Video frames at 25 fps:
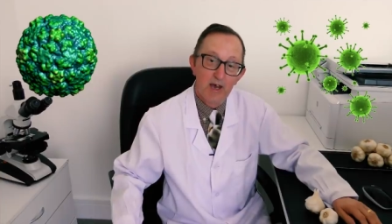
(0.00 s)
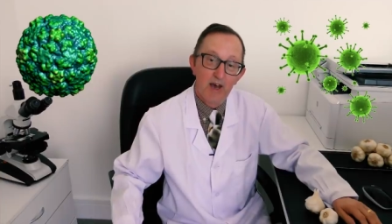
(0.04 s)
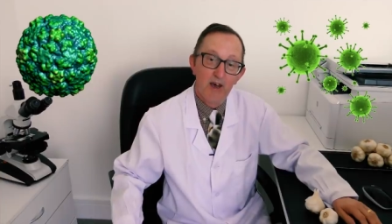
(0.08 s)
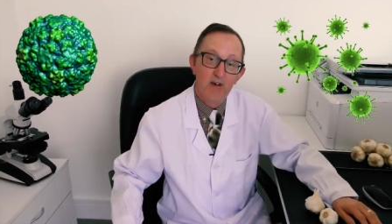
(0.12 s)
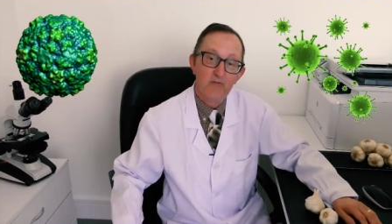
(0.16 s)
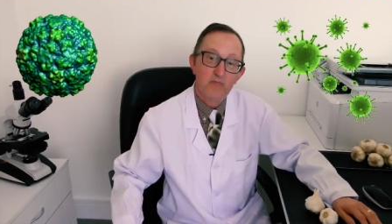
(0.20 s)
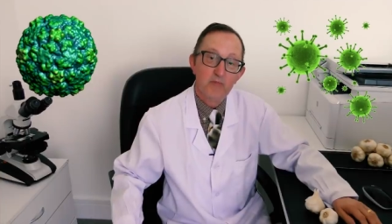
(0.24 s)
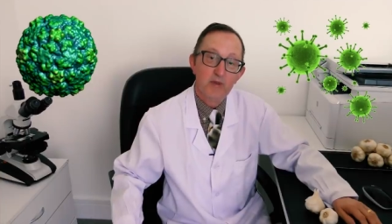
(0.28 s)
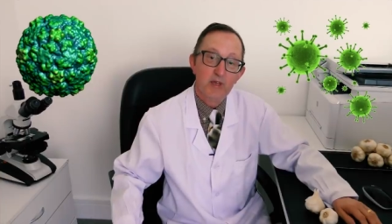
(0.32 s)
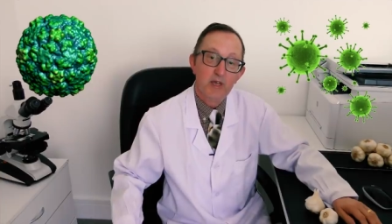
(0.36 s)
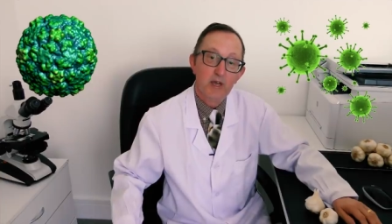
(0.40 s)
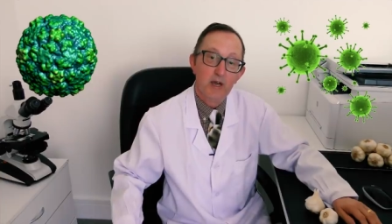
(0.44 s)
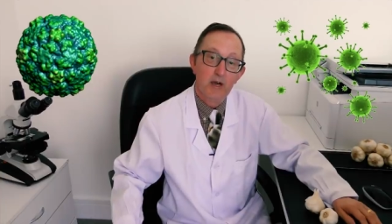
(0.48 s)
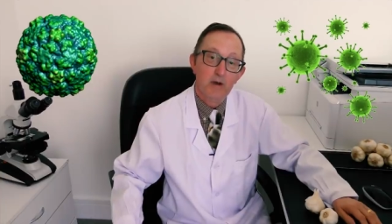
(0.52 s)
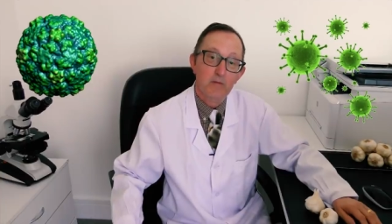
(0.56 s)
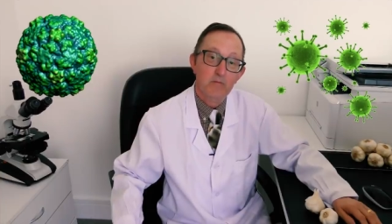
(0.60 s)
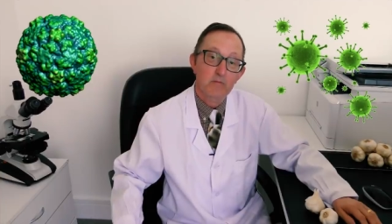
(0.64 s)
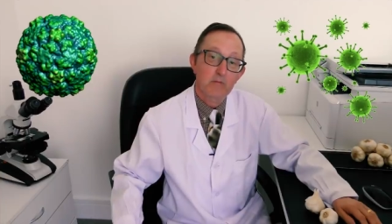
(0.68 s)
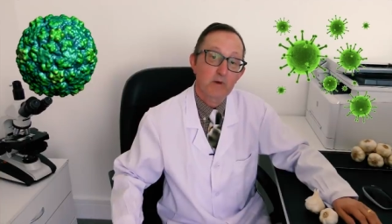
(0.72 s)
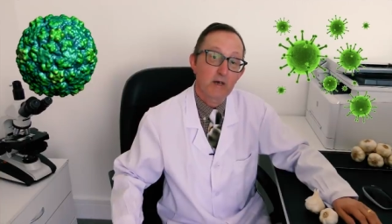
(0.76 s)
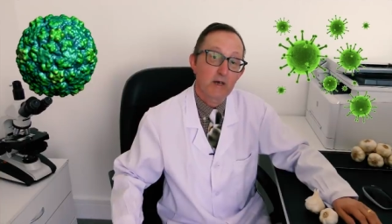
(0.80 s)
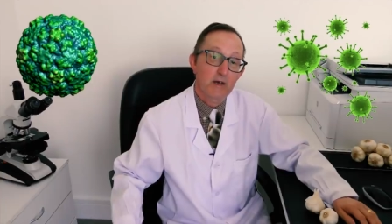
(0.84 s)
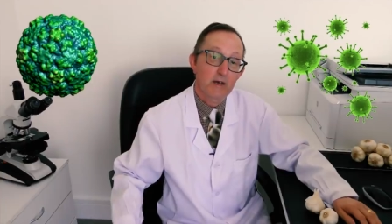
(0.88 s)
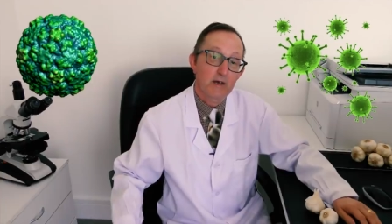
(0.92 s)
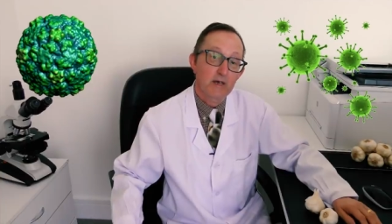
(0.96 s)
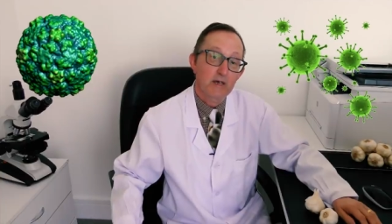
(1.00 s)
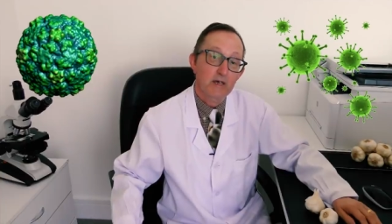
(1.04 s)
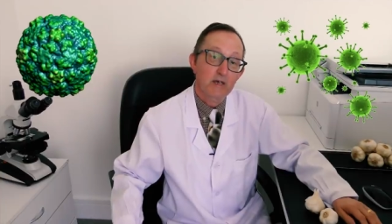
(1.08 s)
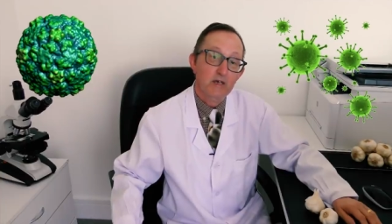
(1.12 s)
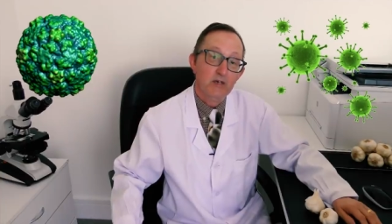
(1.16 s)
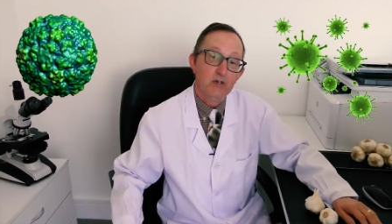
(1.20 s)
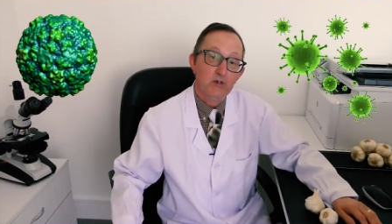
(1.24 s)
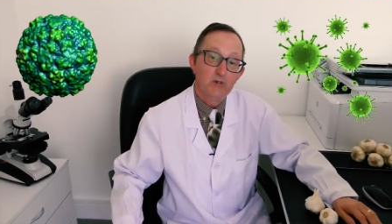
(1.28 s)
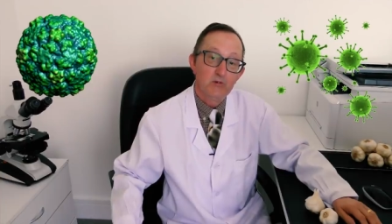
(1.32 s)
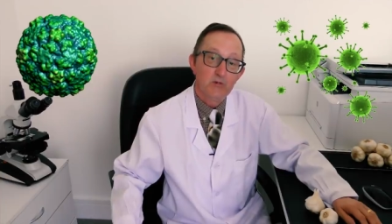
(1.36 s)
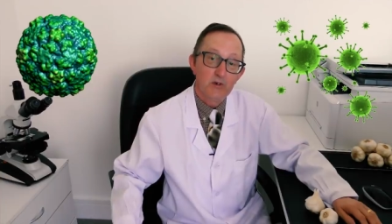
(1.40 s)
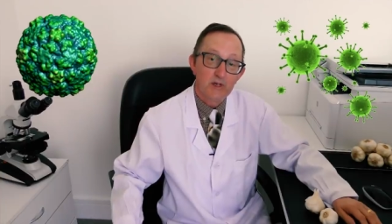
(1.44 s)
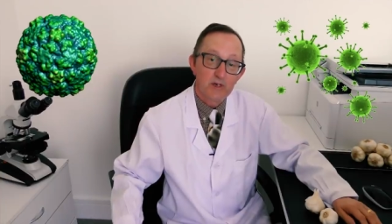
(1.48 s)
have become
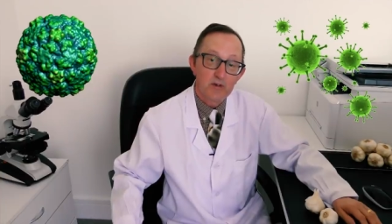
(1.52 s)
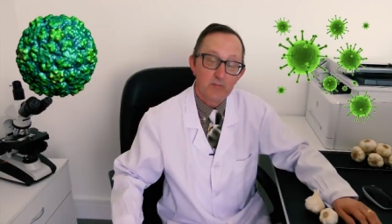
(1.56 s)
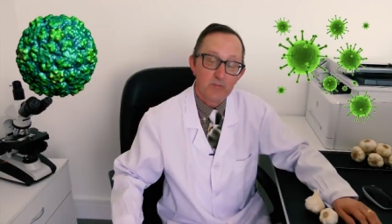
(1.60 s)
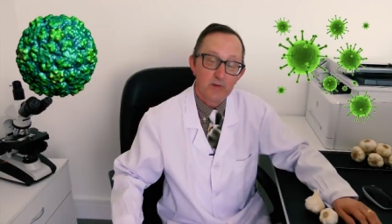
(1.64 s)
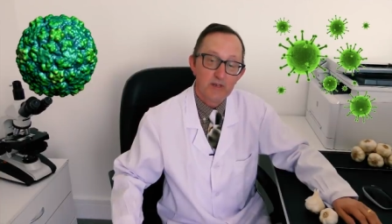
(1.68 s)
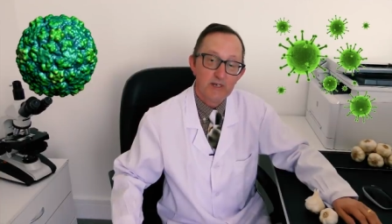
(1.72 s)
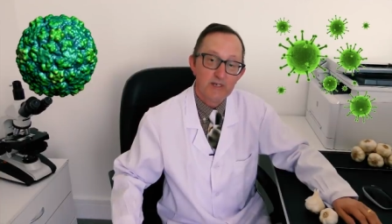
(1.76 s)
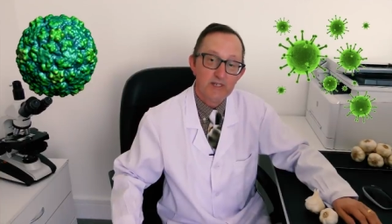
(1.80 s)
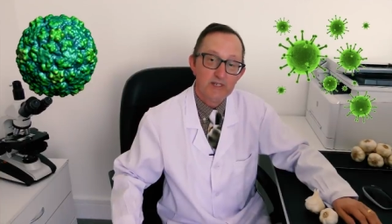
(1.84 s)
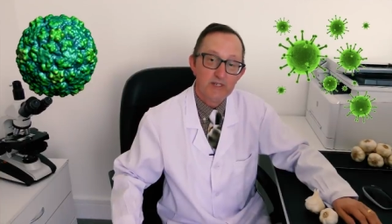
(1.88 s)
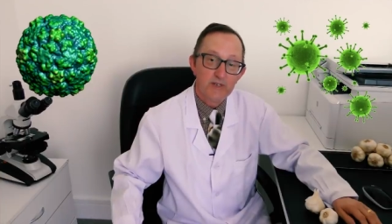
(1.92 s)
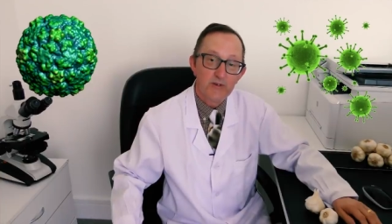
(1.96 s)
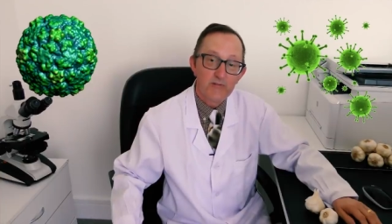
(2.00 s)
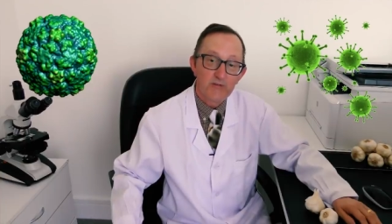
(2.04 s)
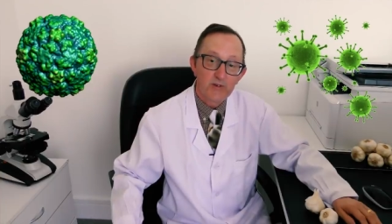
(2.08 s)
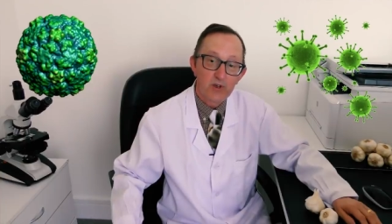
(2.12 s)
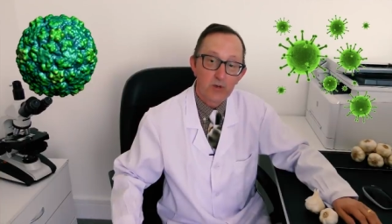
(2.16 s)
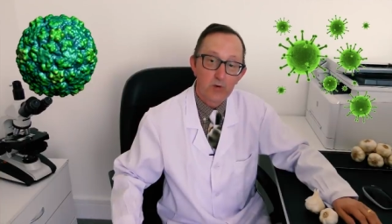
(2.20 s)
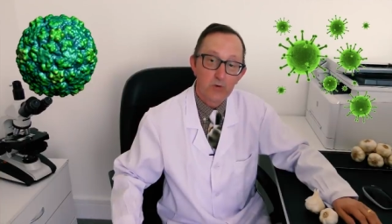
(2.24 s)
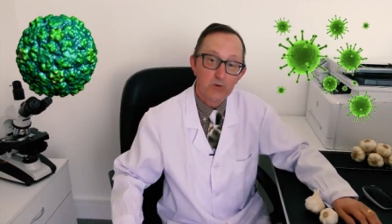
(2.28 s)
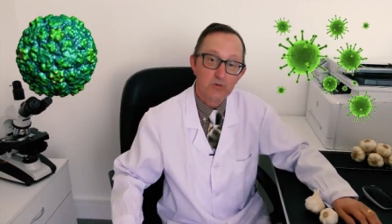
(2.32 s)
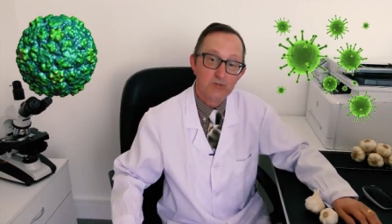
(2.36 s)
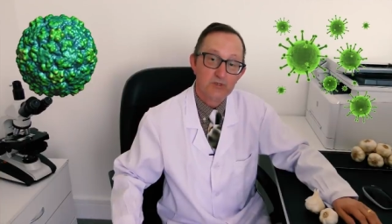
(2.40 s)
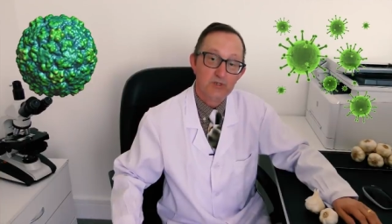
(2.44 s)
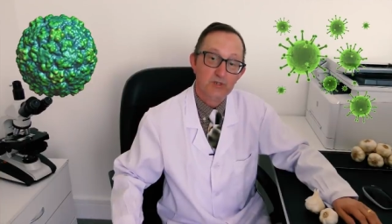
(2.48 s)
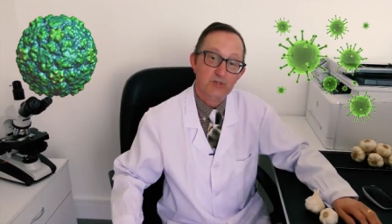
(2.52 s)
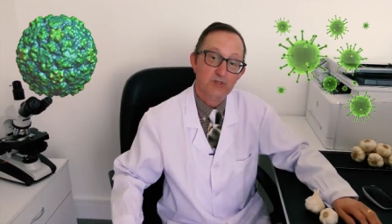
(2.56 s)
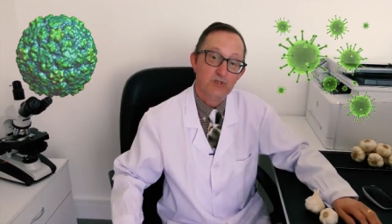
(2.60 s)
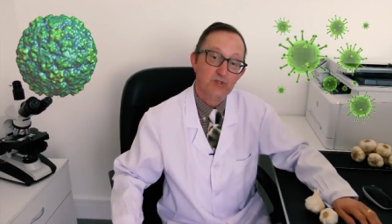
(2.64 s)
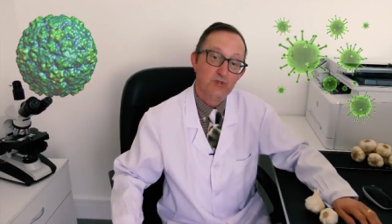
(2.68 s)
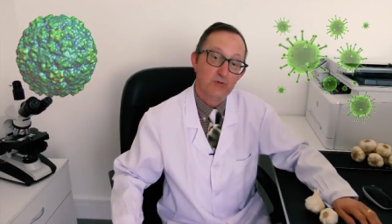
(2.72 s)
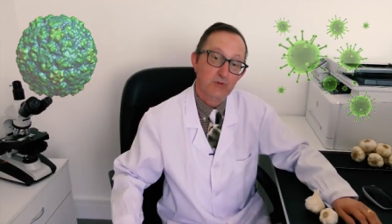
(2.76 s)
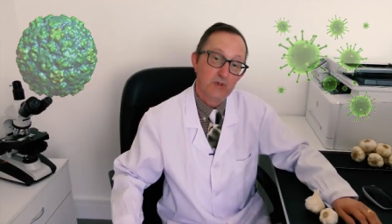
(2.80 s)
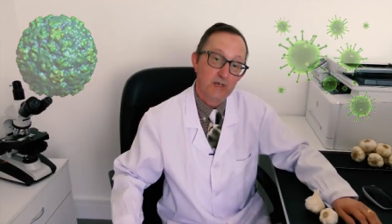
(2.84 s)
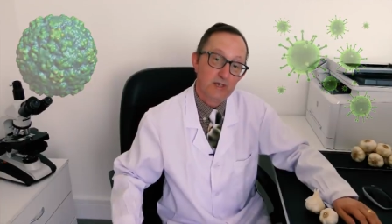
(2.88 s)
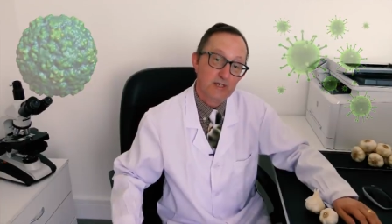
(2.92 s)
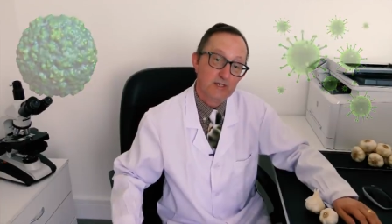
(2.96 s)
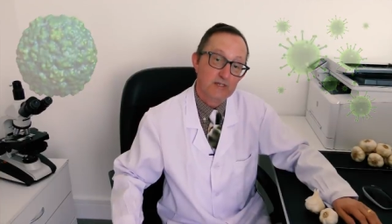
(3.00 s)
incredibly difficult to
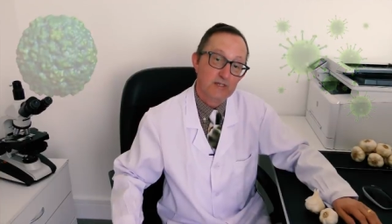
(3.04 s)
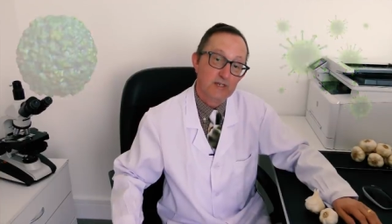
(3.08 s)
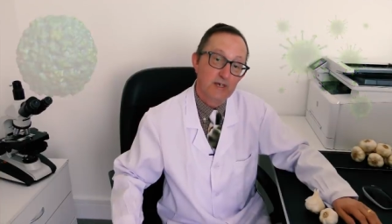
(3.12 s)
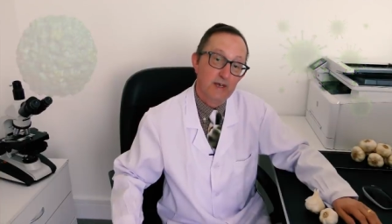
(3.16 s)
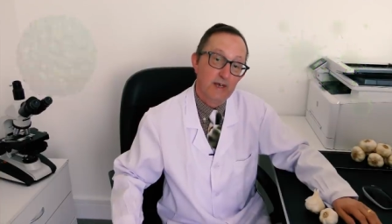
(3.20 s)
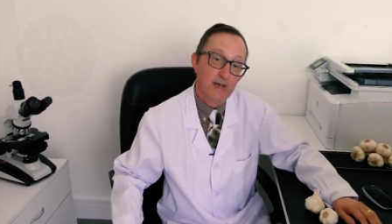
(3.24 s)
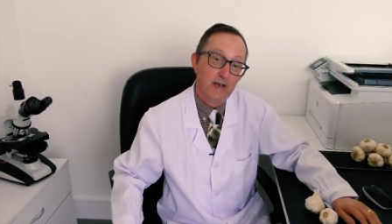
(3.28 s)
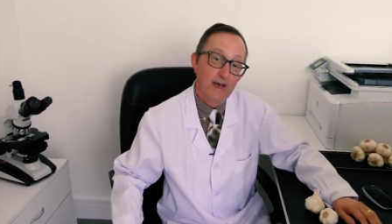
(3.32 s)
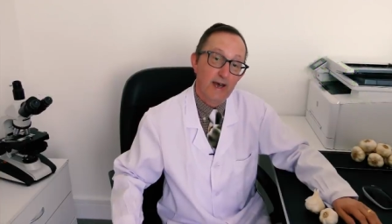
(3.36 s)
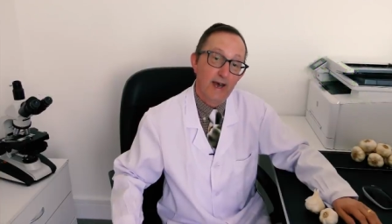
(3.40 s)
treat,